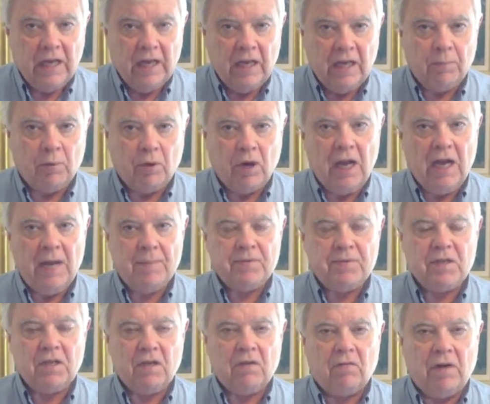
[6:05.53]
And
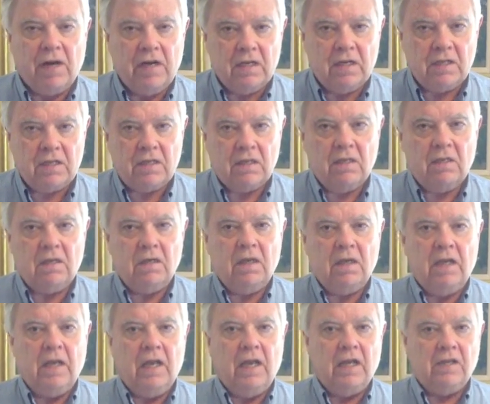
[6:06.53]
perhaps the greatest
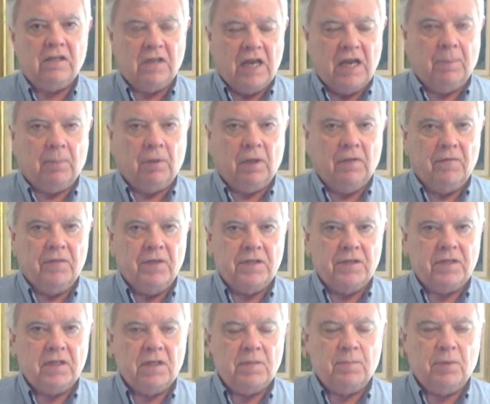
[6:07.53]
example of
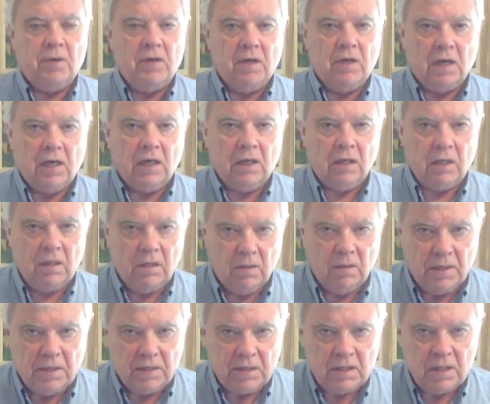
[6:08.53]
this is Bernard
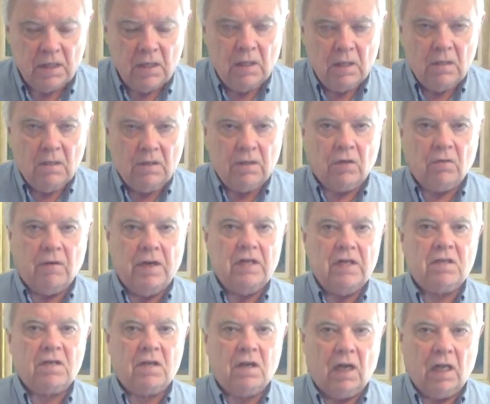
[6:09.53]
Lewis, the
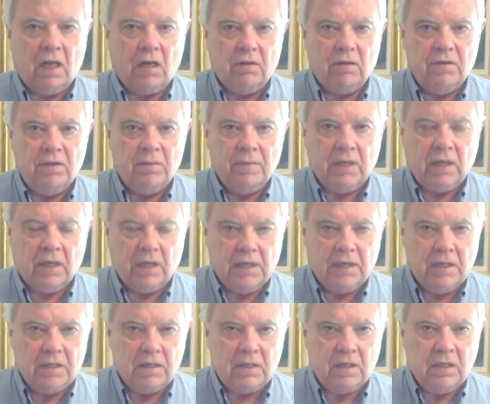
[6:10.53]
great scholar of the Middle
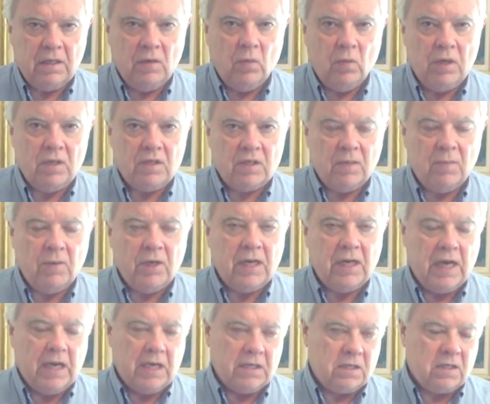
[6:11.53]
East. And when someone
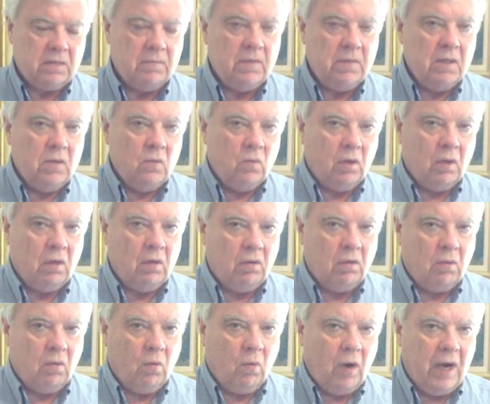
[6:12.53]
asked him, well,
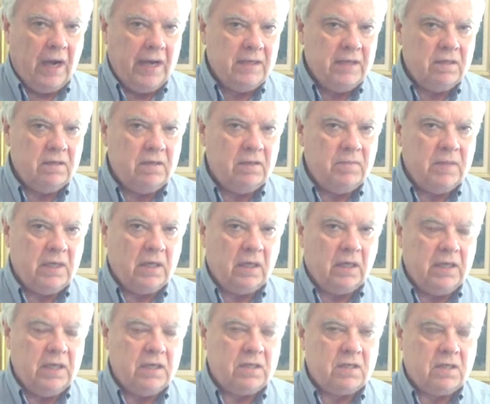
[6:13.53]
why did the
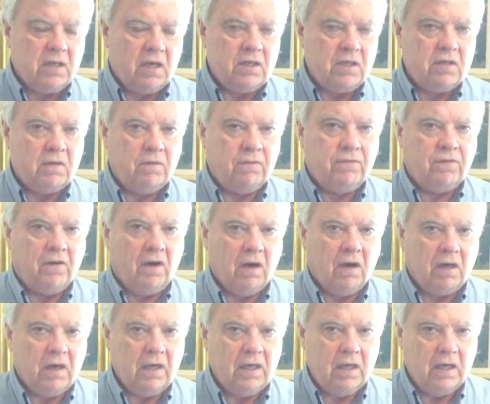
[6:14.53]
Middle East start so
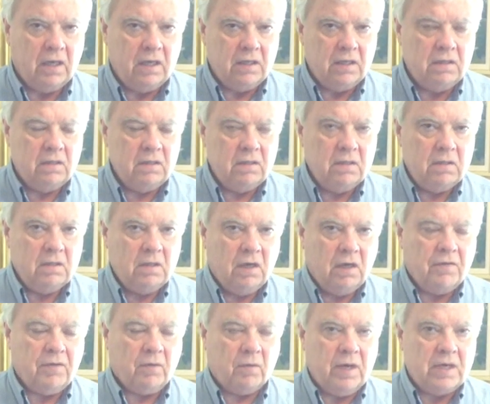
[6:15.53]
far ahead
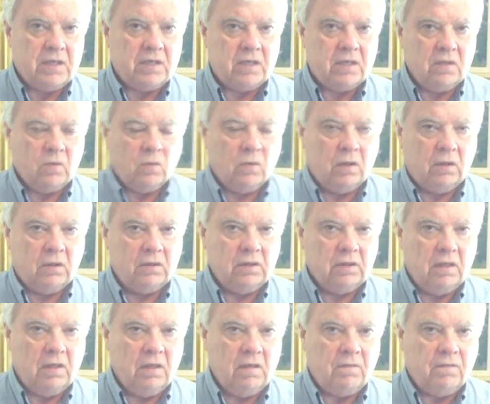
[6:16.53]
of the rest of the world
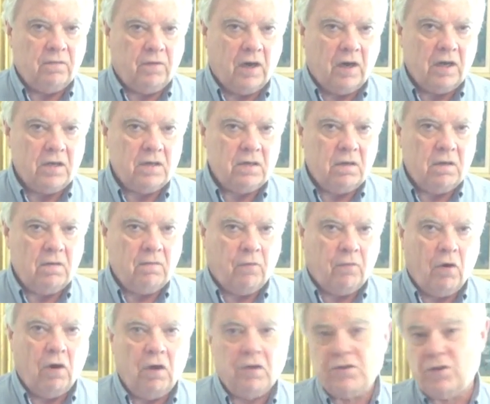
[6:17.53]
and
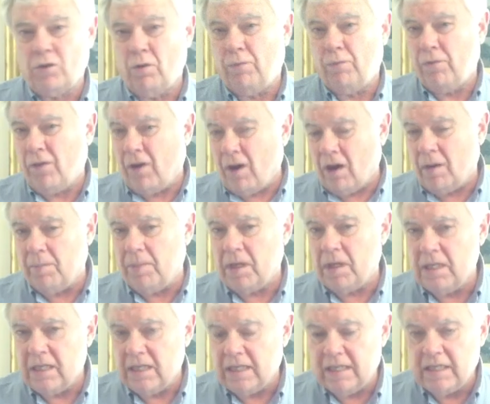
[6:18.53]
fall so far
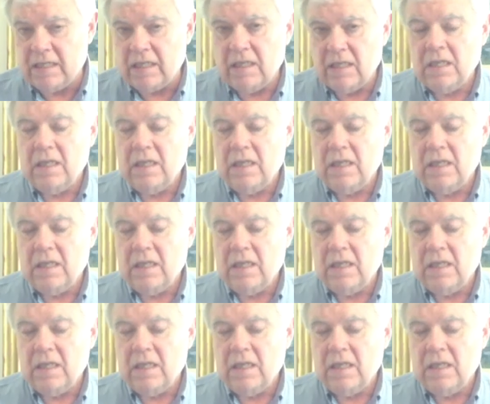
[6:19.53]
behind?